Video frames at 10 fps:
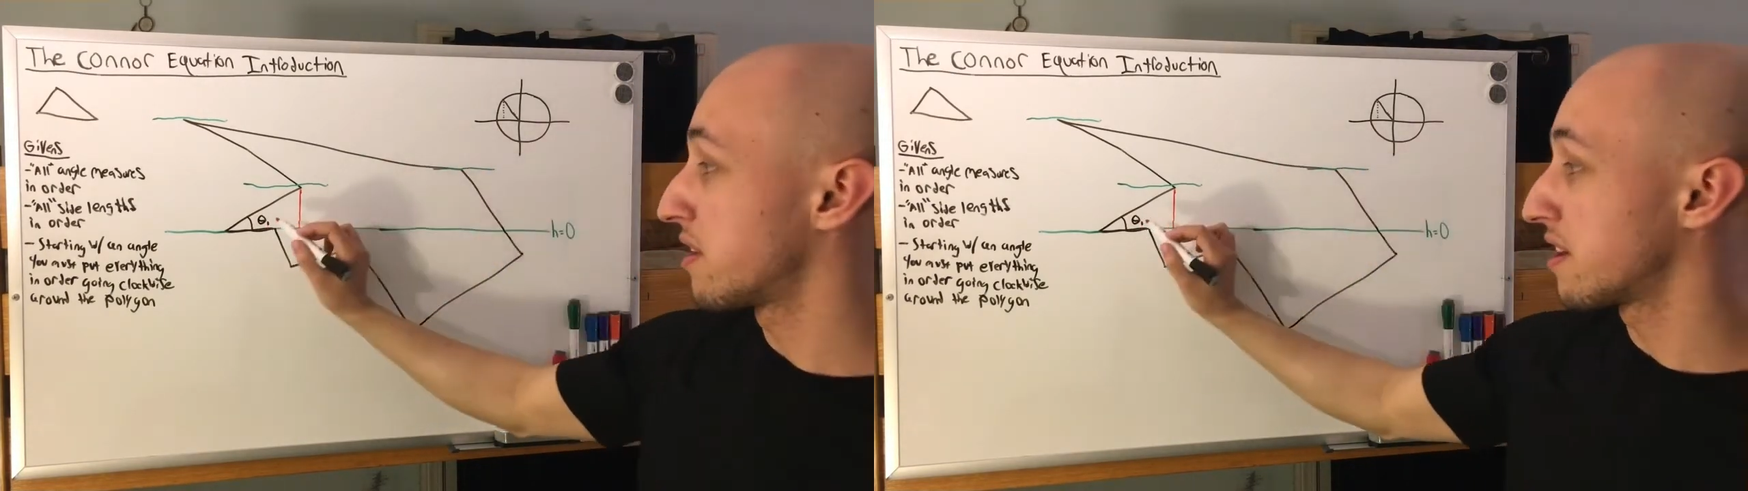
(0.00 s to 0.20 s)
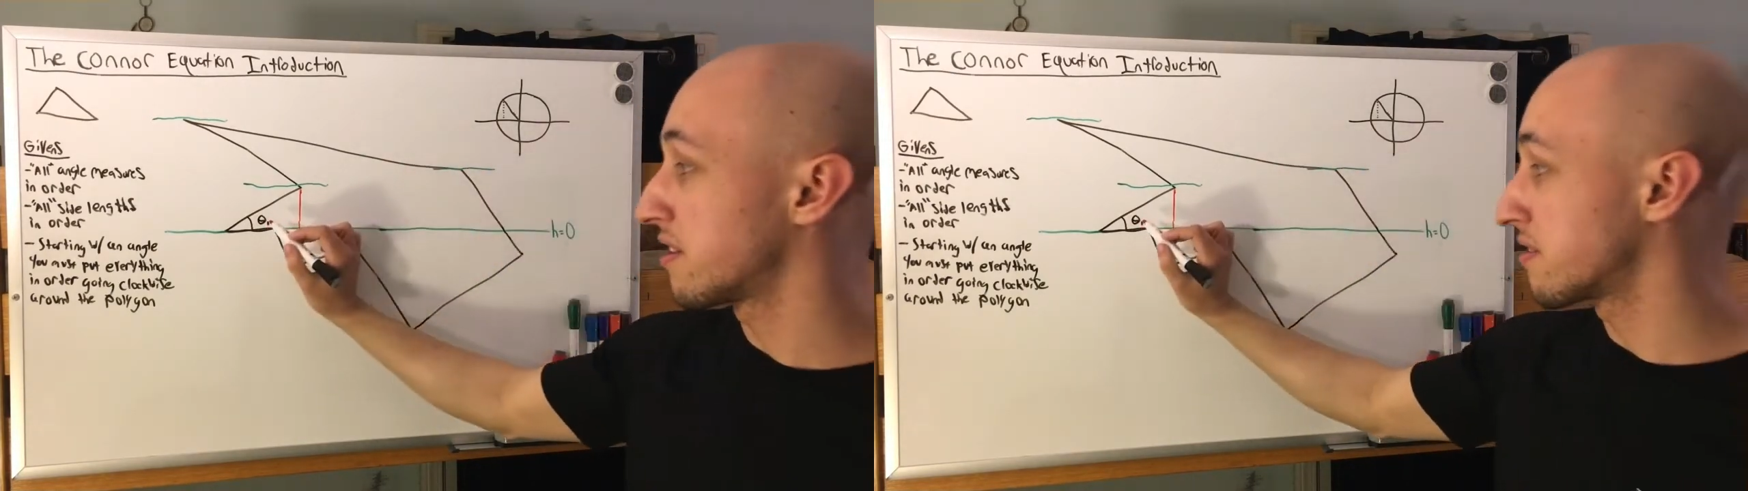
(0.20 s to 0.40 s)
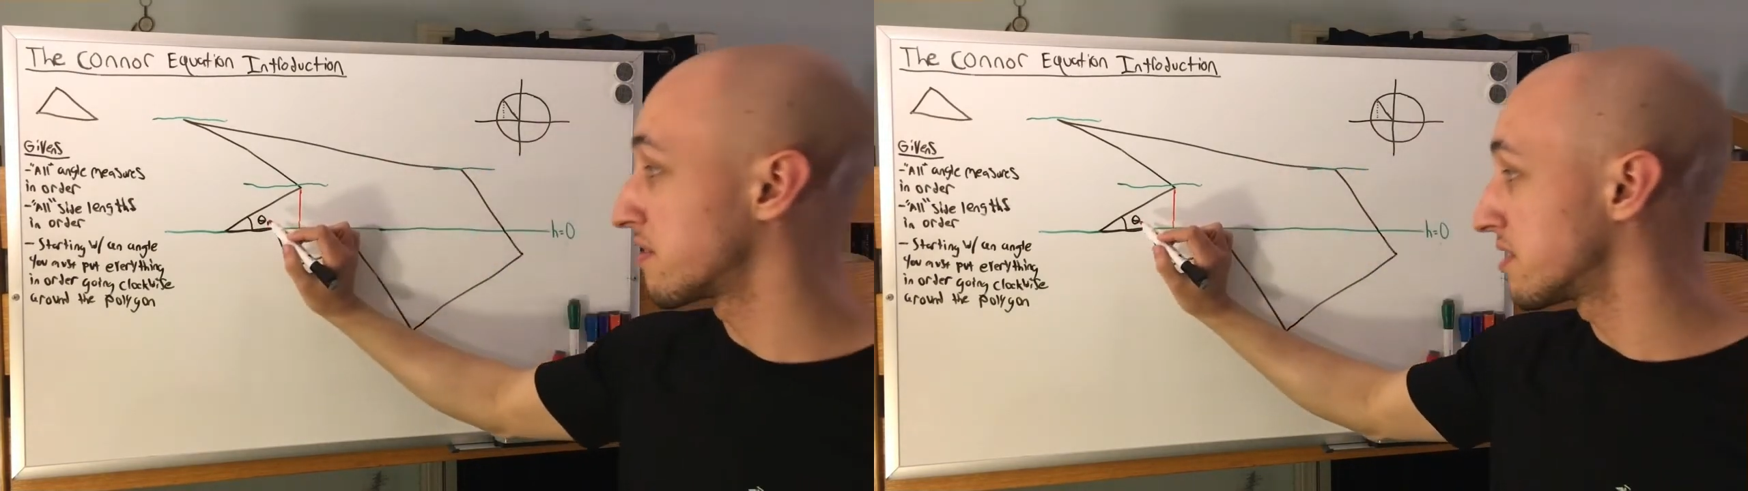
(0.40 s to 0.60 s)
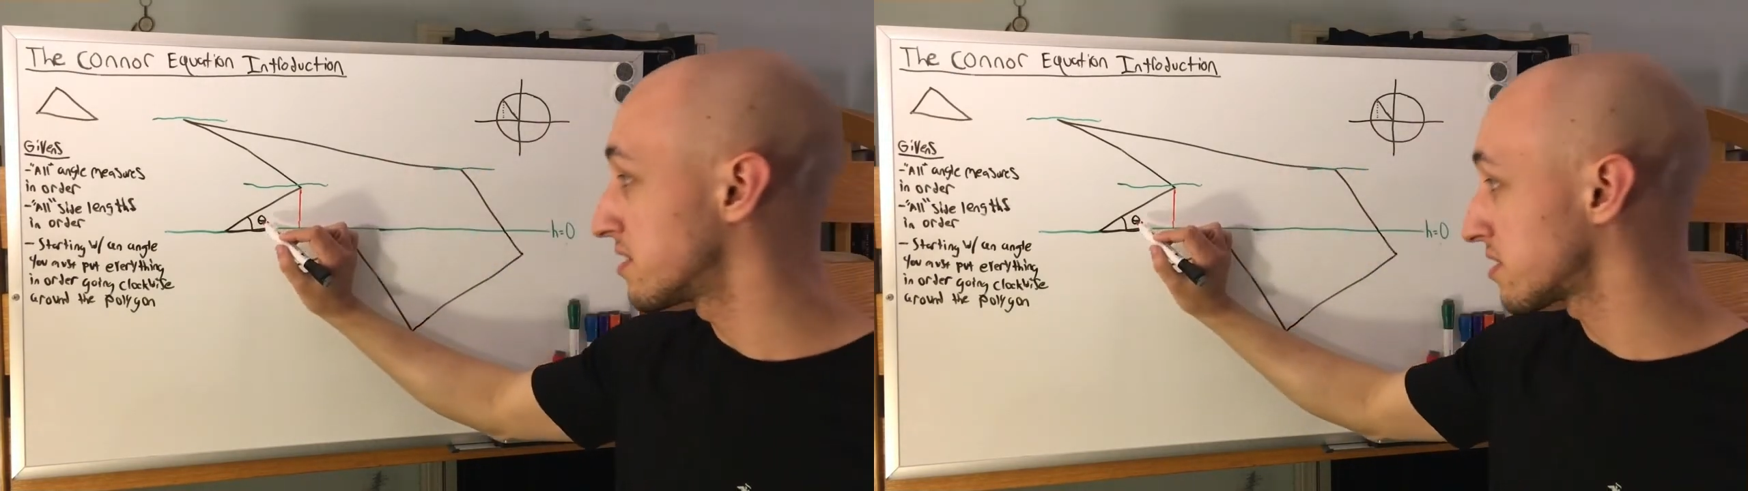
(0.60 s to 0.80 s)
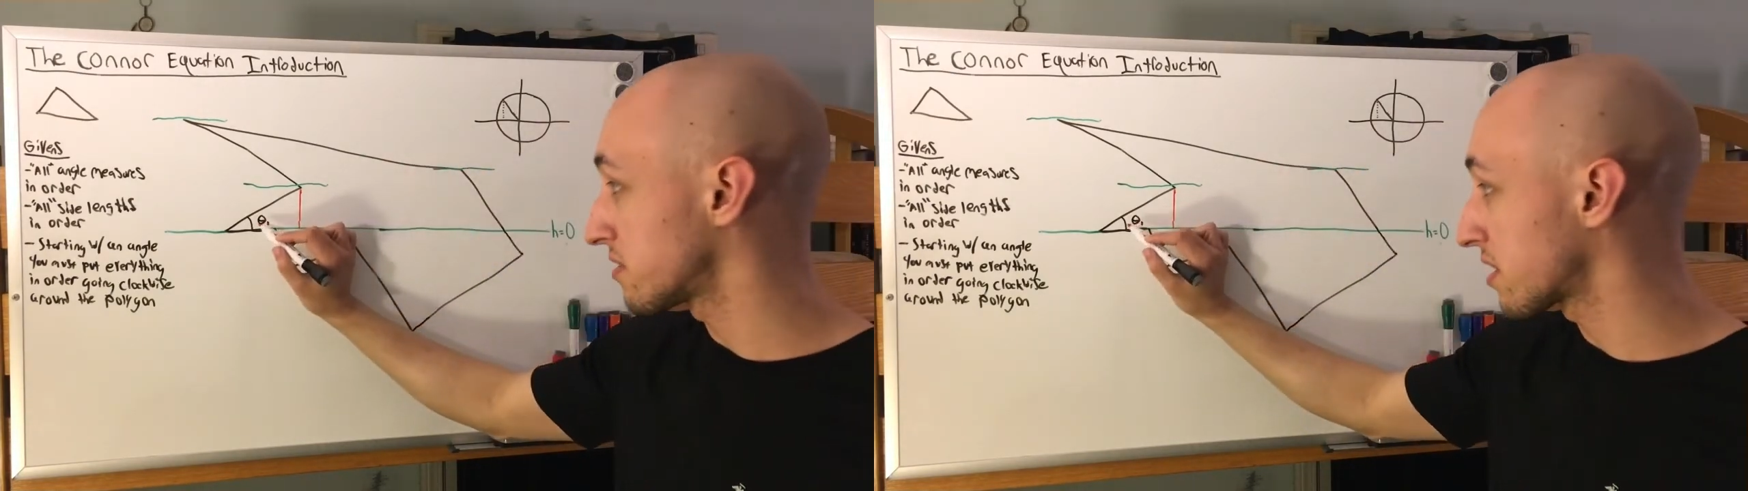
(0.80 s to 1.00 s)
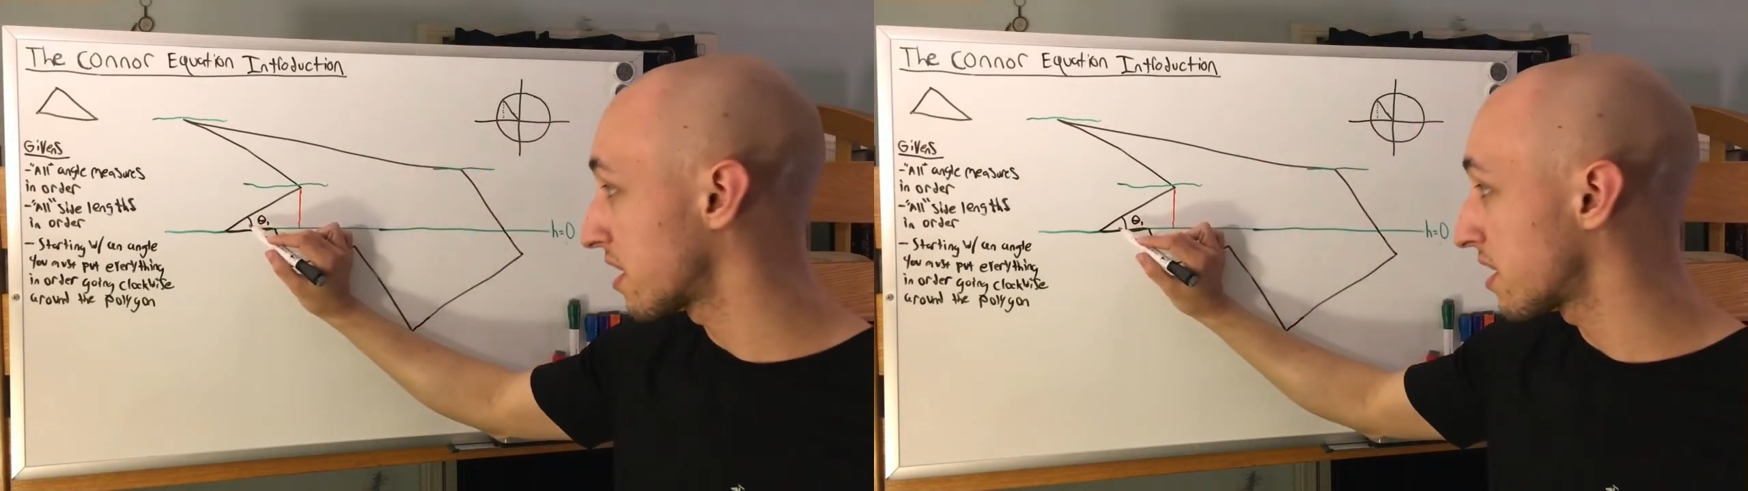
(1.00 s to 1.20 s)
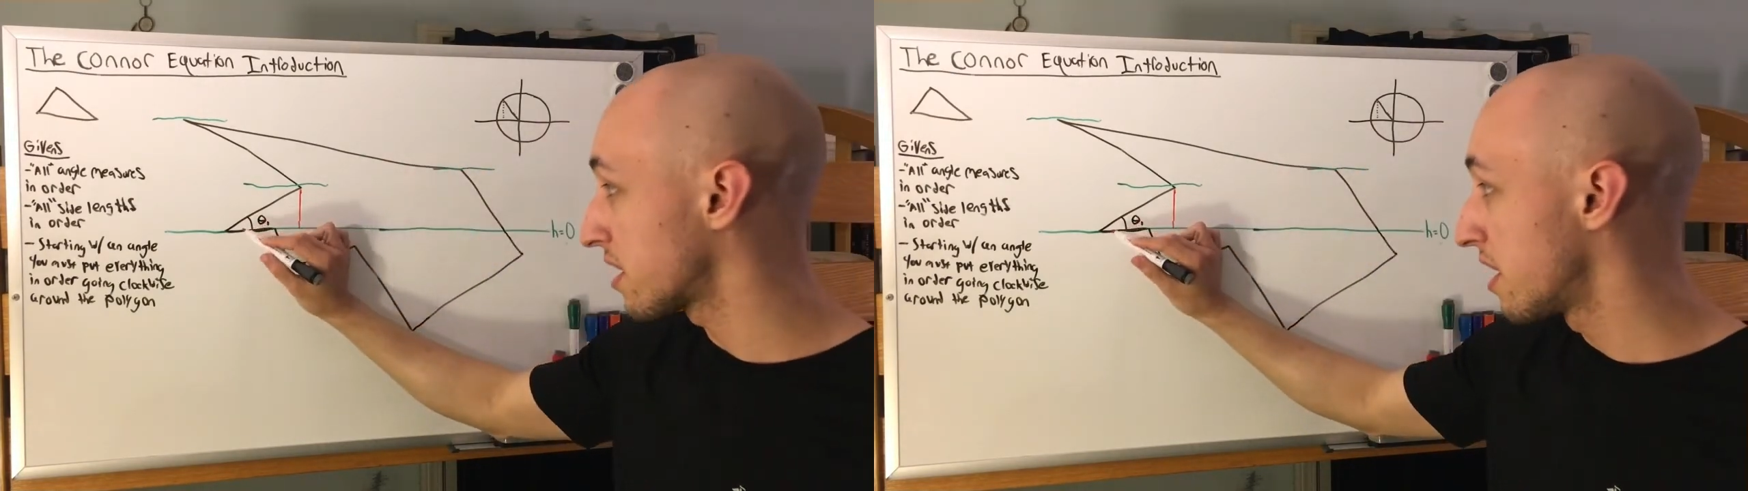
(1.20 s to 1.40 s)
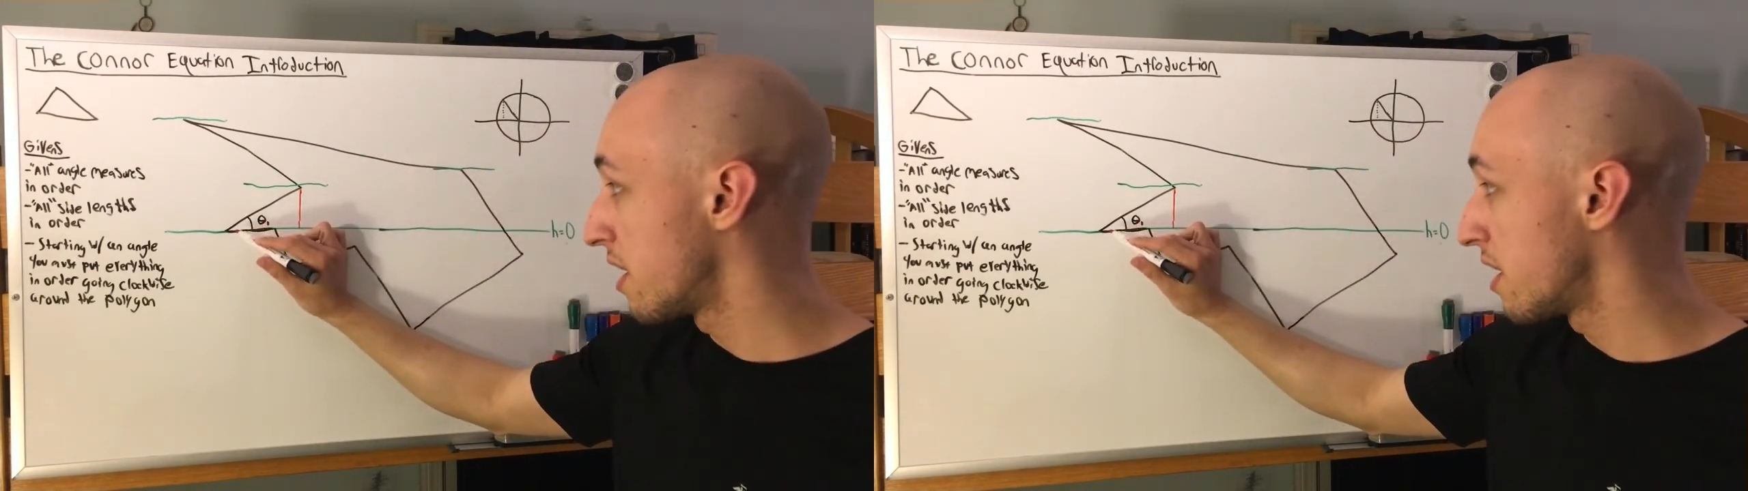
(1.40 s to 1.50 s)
90 degrees, okay?